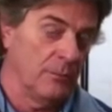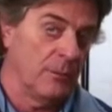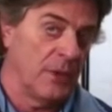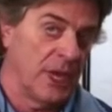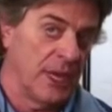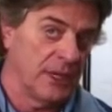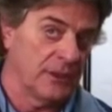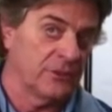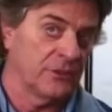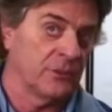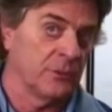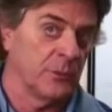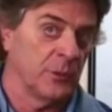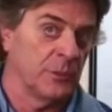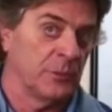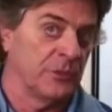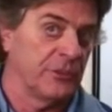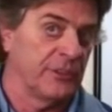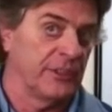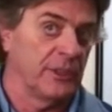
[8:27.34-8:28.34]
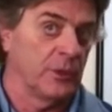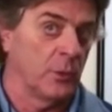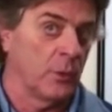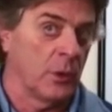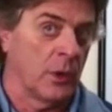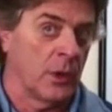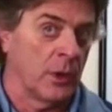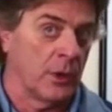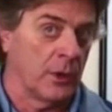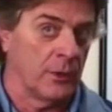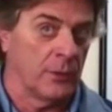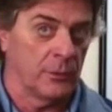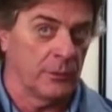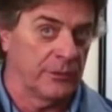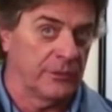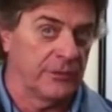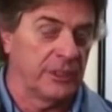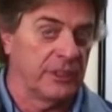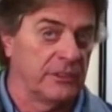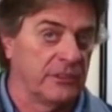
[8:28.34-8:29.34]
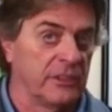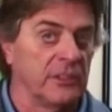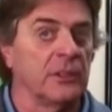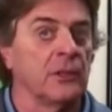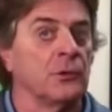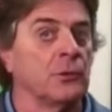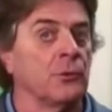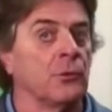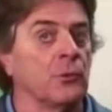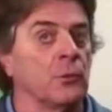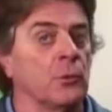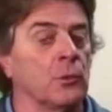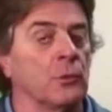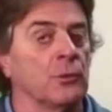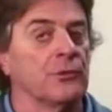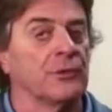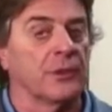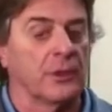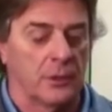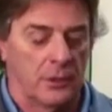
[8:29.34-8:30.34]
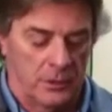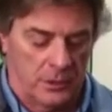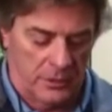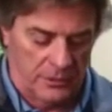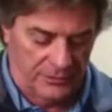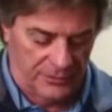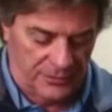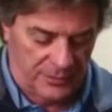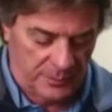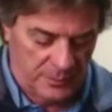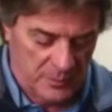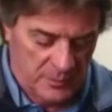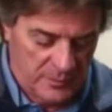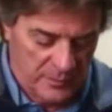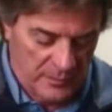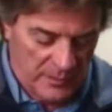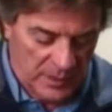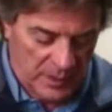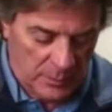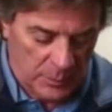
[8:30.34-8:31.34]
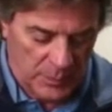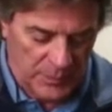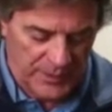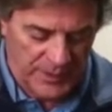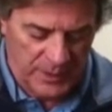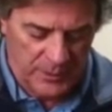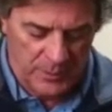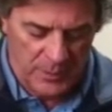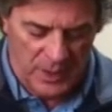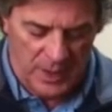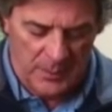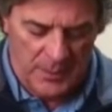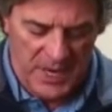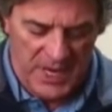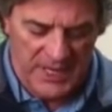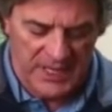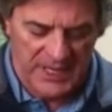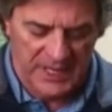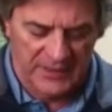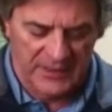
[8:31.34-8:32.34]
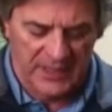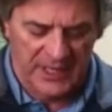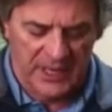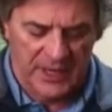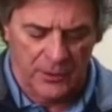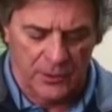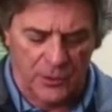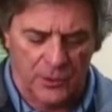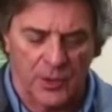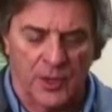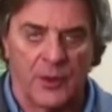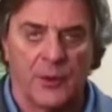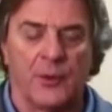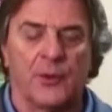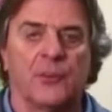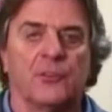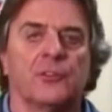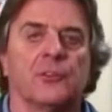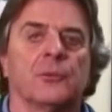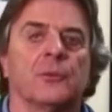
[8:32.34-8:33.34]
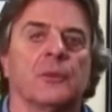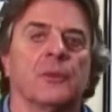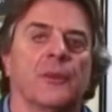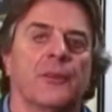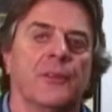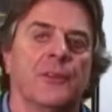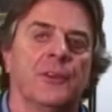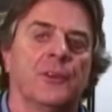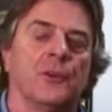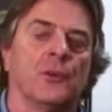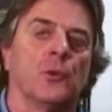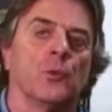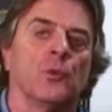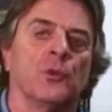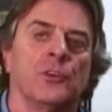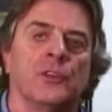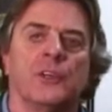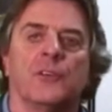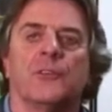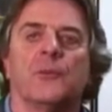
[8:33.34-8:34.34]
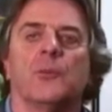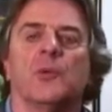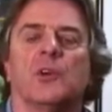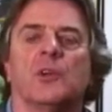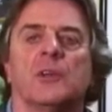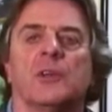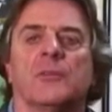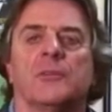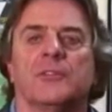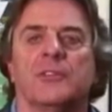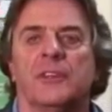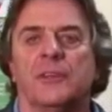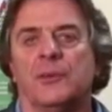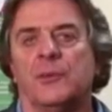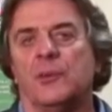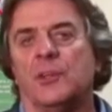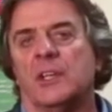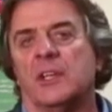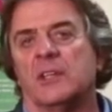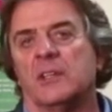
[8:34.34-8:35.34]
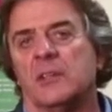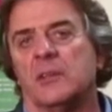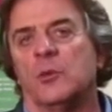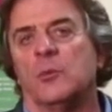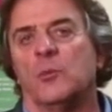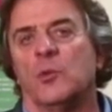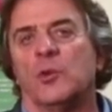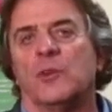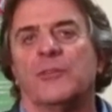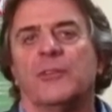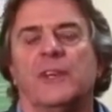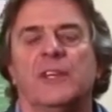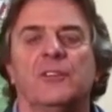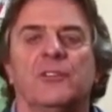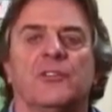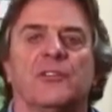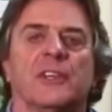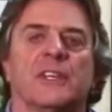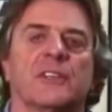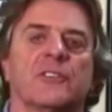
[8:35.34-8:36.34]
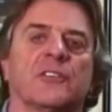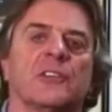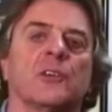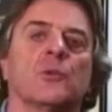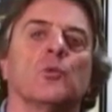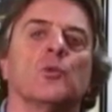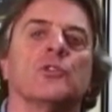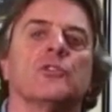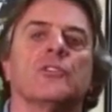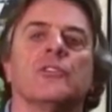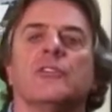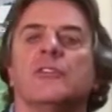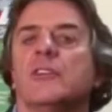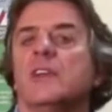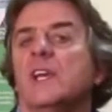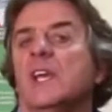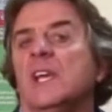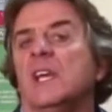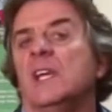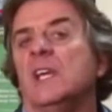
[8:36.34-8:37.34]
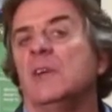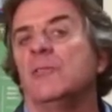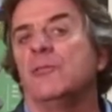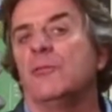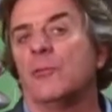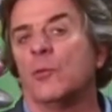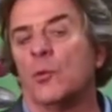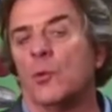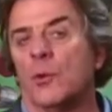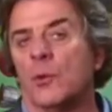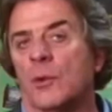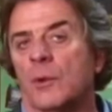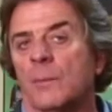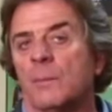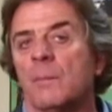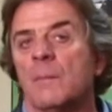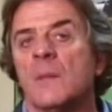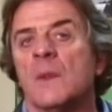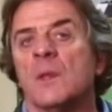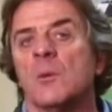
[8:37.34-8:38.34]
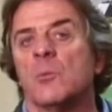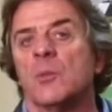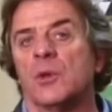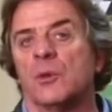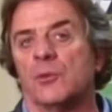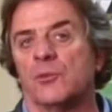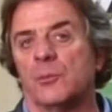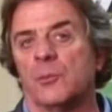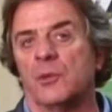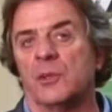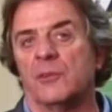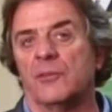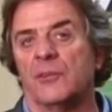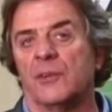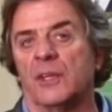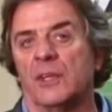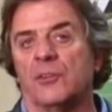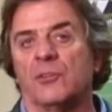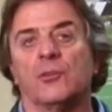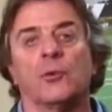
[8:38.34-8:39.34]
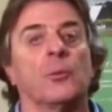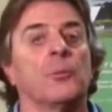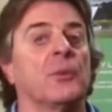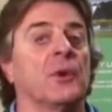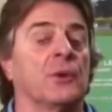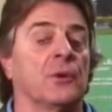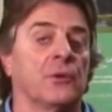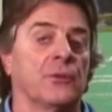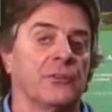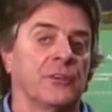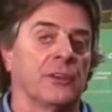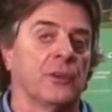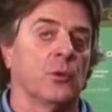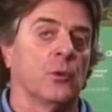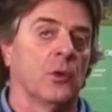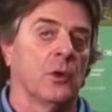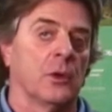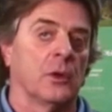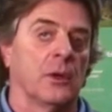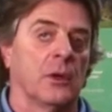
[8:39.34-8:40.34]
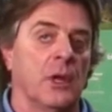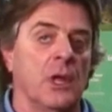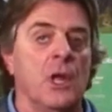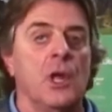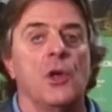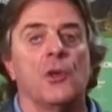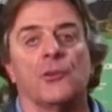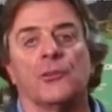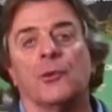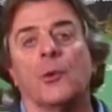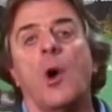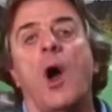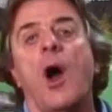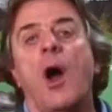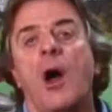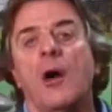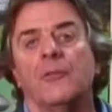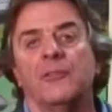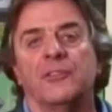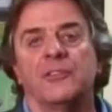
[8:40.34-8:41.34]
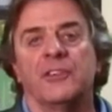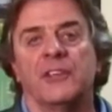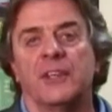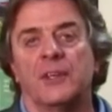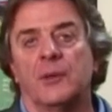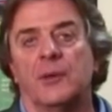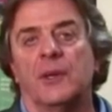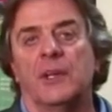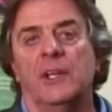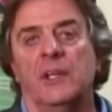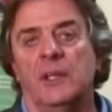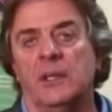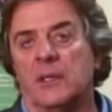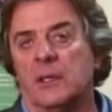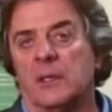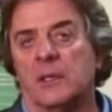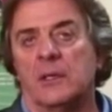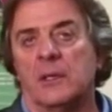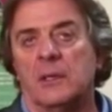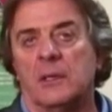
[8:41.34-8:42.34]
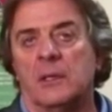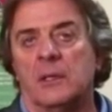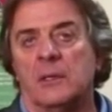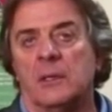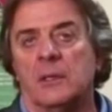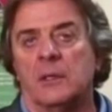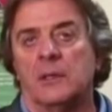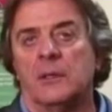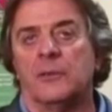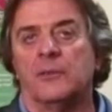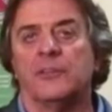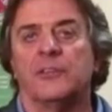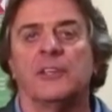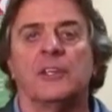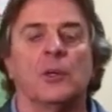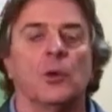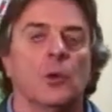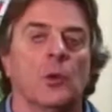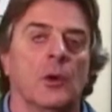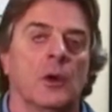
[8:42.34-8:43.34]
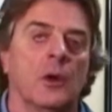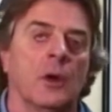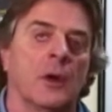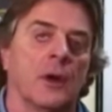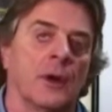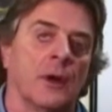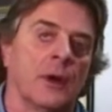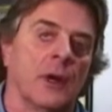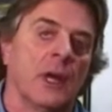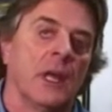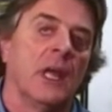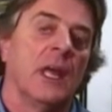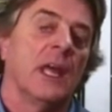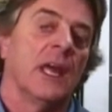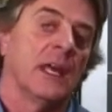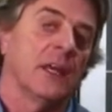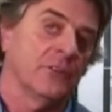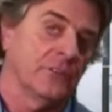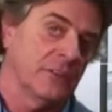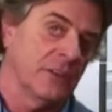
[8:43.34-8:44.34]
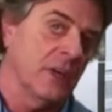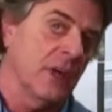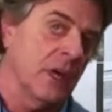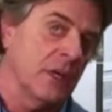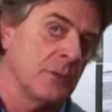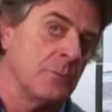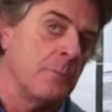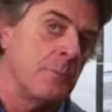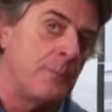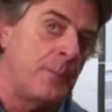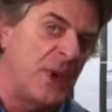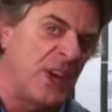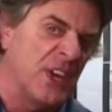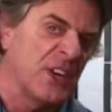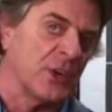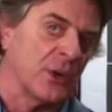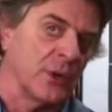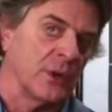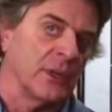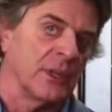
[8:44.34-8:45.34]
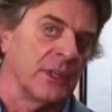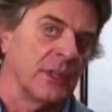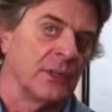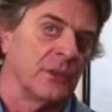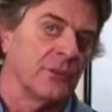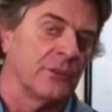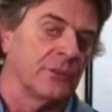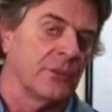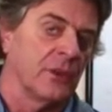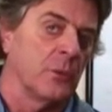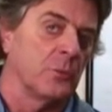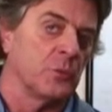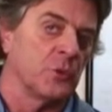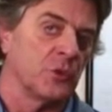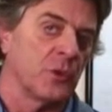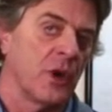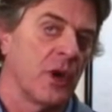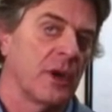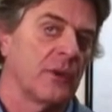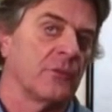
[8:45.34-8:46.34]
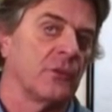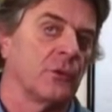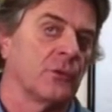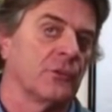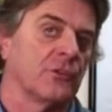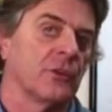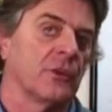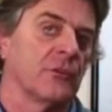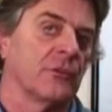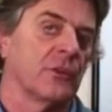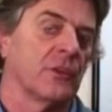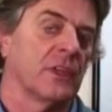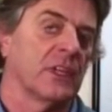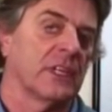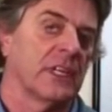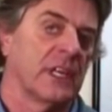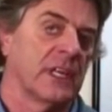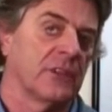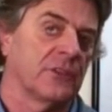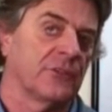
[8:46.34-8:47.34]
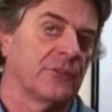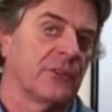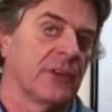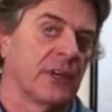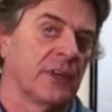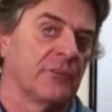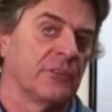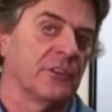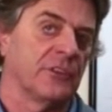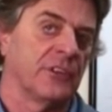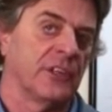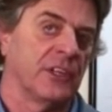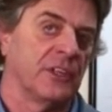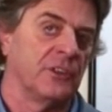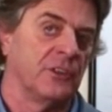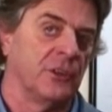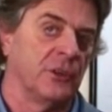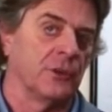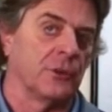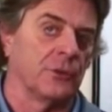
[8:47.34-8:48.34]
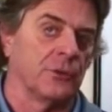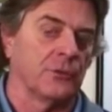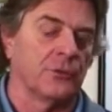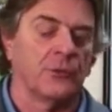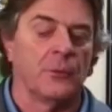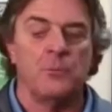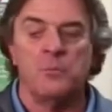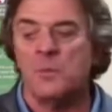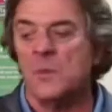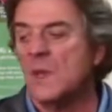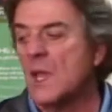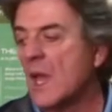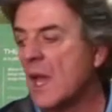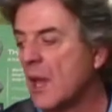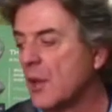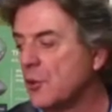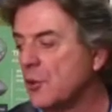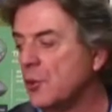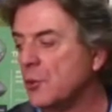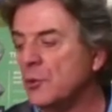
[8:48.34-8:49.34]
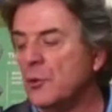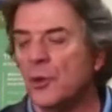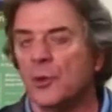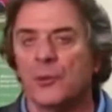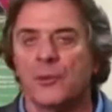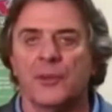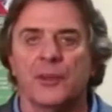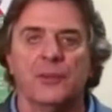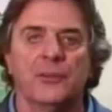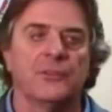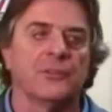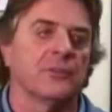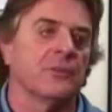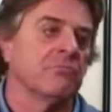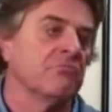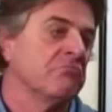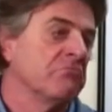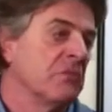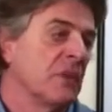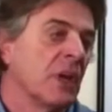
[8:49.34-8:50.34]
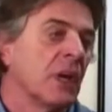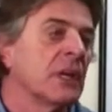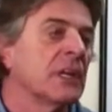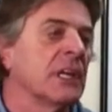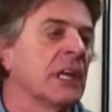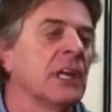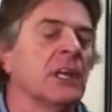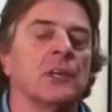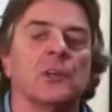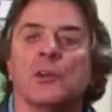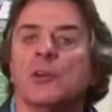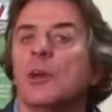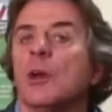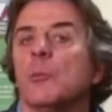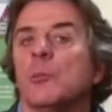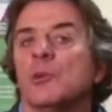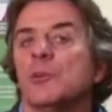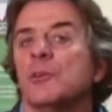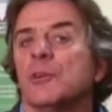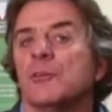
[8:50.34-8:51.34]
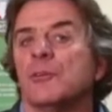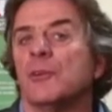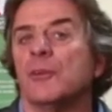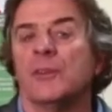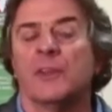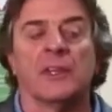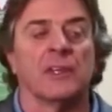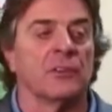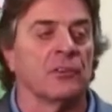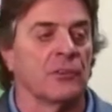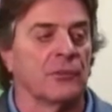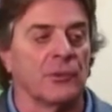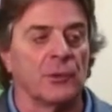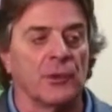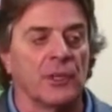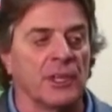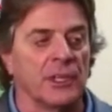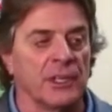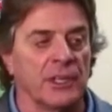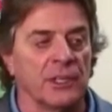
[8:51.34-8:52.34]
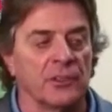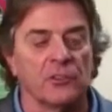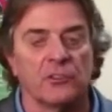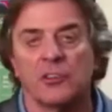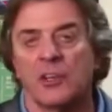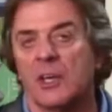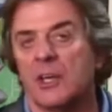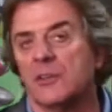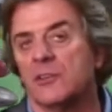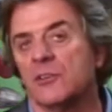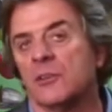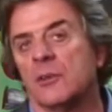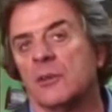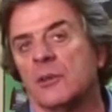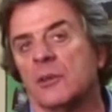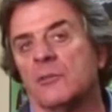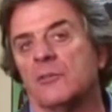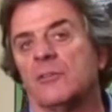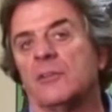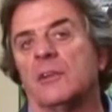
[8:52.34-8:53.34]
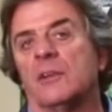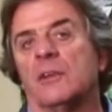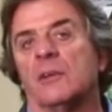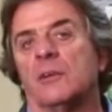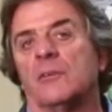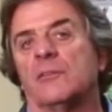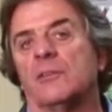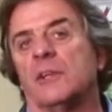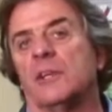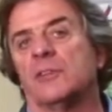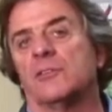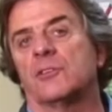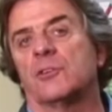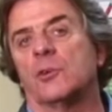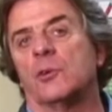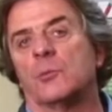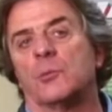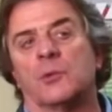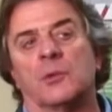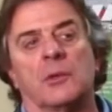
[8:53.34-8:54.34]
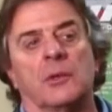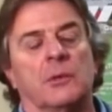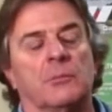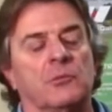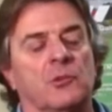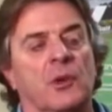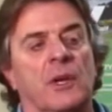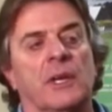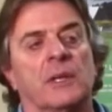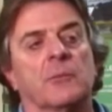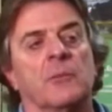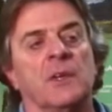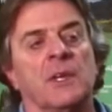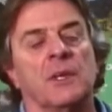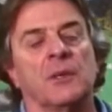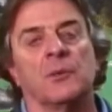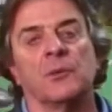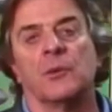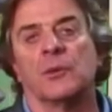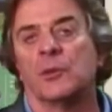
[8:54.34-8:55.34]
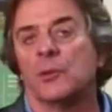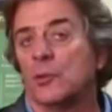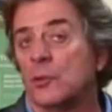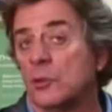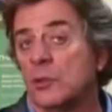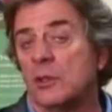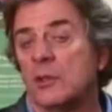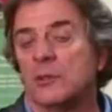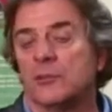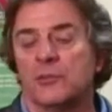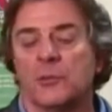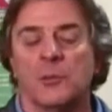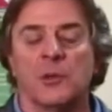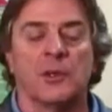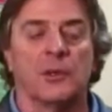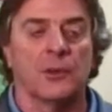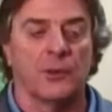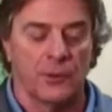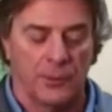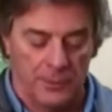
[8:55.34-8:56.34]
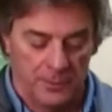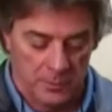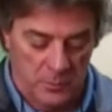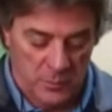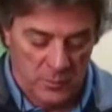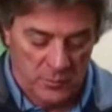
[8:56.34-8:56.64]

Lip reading: maximum COR or CT under the rules of golf, but then by making the outer areas a little thinner, when you hit the ball off center, you get a little more face flexing, which is the key for better spring face or better COR. So off-center hit COR has gotten better in some drivers over the last 5 to 10 years. How do you know this? Again, a couple different things. If you're hitting shots on a Flight Scope or a TrackMan or a good launch monitor,